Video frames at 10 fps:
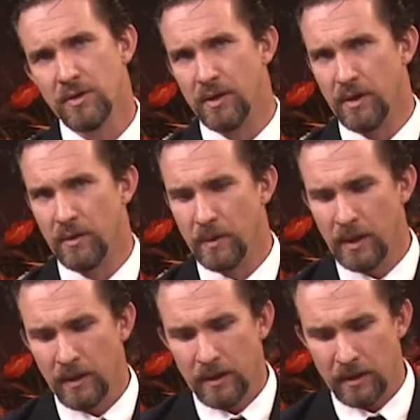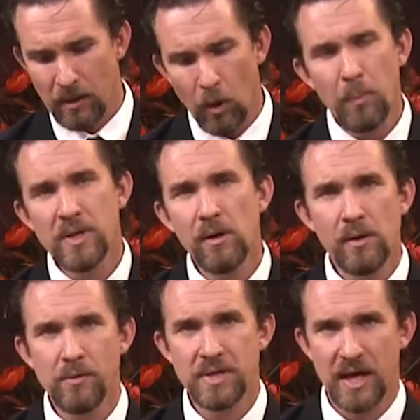you to do. Open your
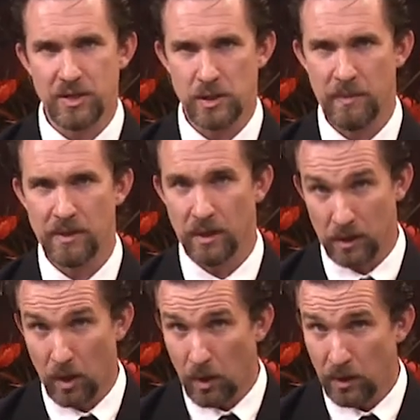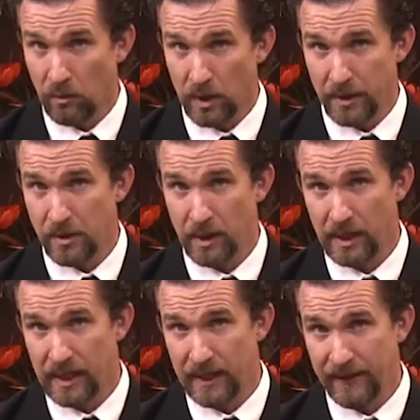New Testament, the law that we're under
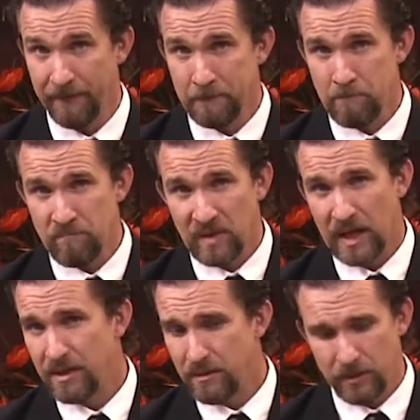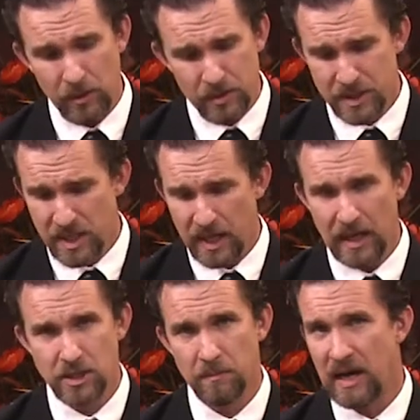today, and you just get
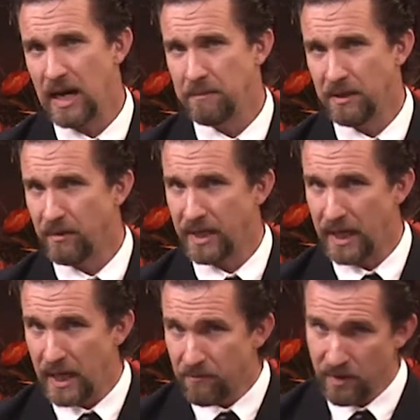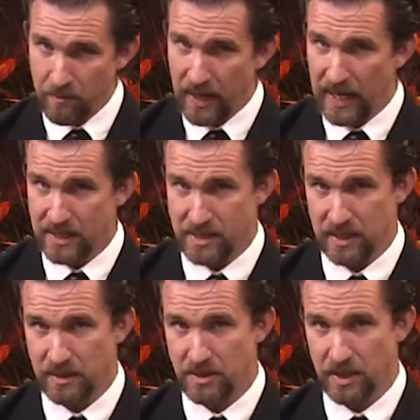out your Bible and read every
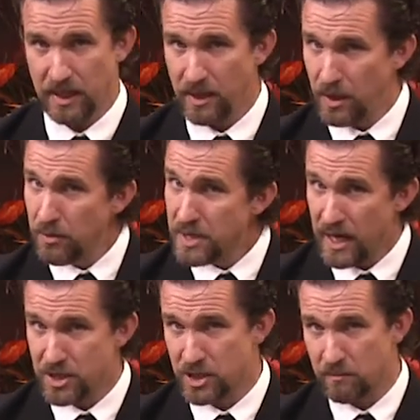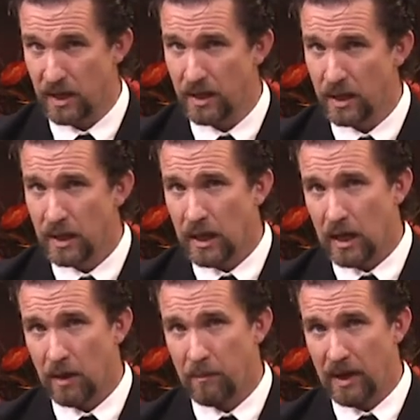passage in the New Testament
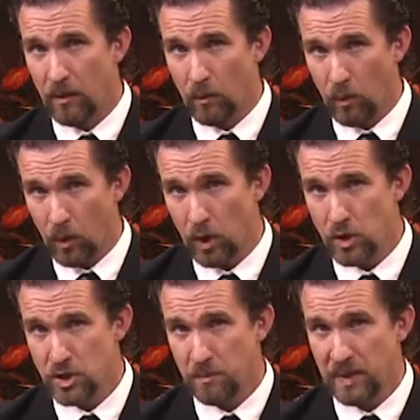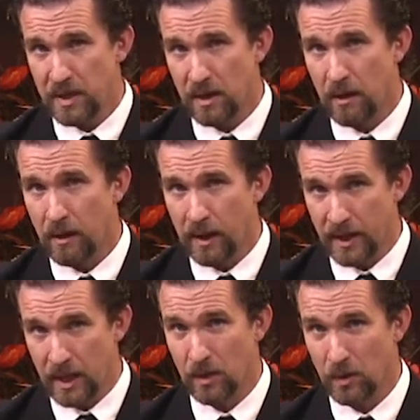about worshiping God
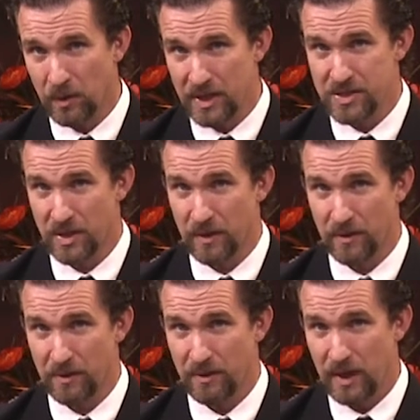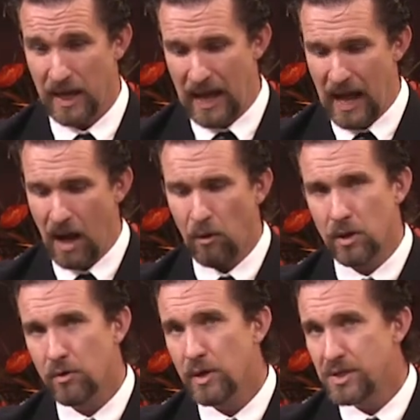here on this earth. How are
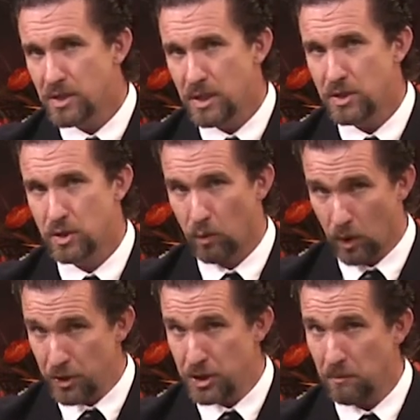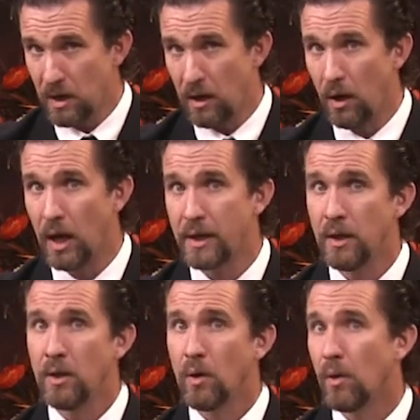Christians to worship God
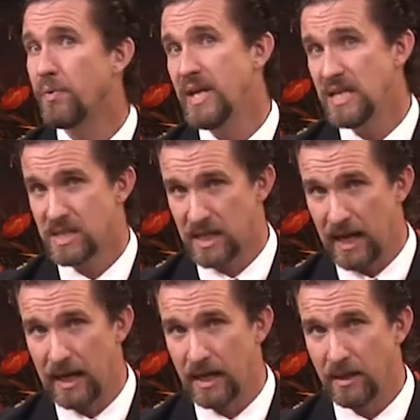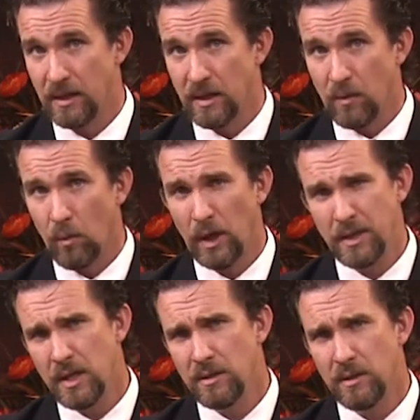on this side? What
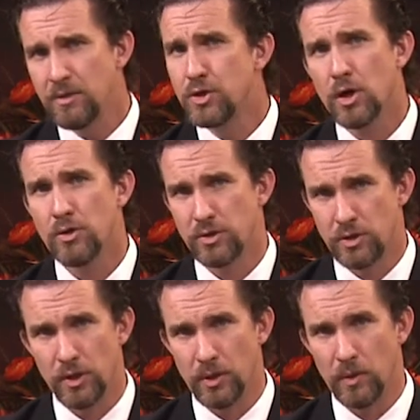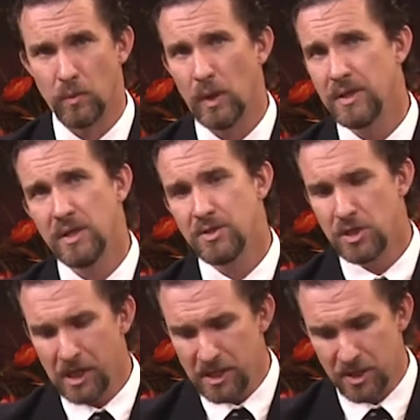did the church do? What did
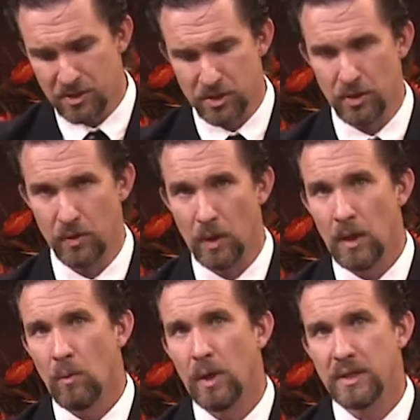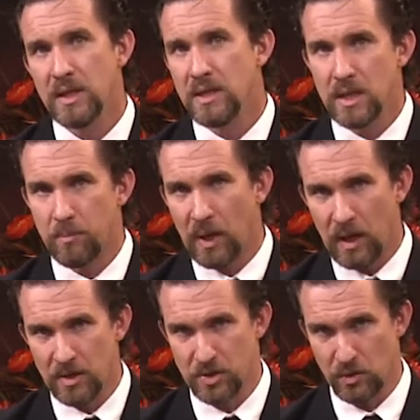Jesus do? What did the
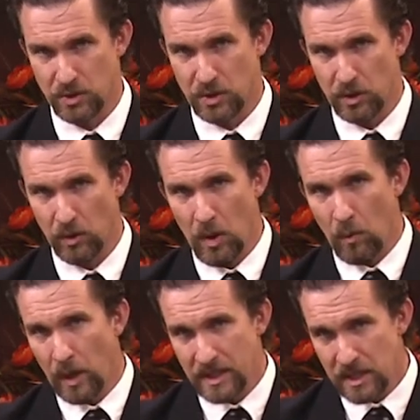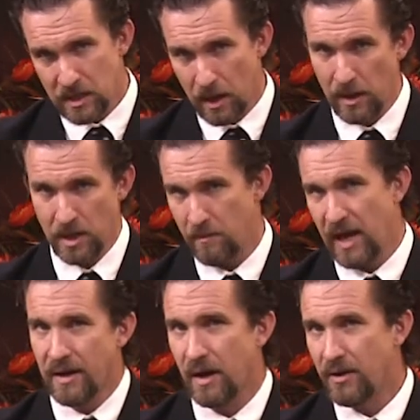apostles do? What did God
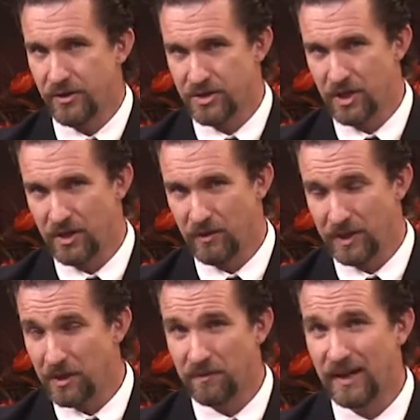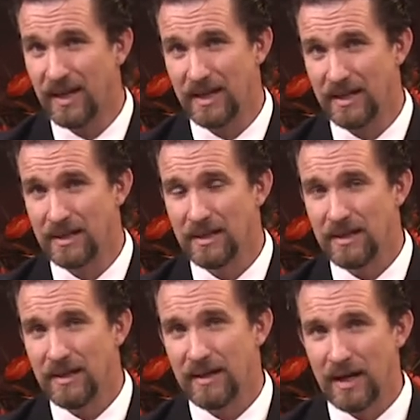command others to do? And you'll find
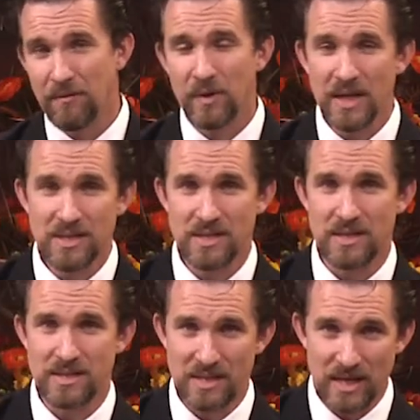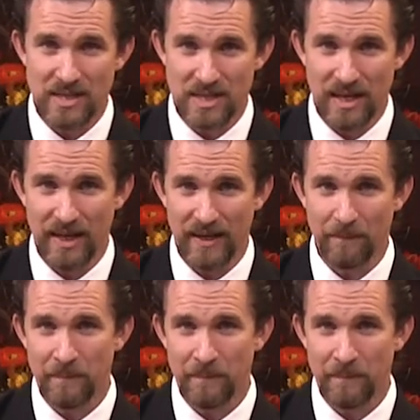in every instance they sang.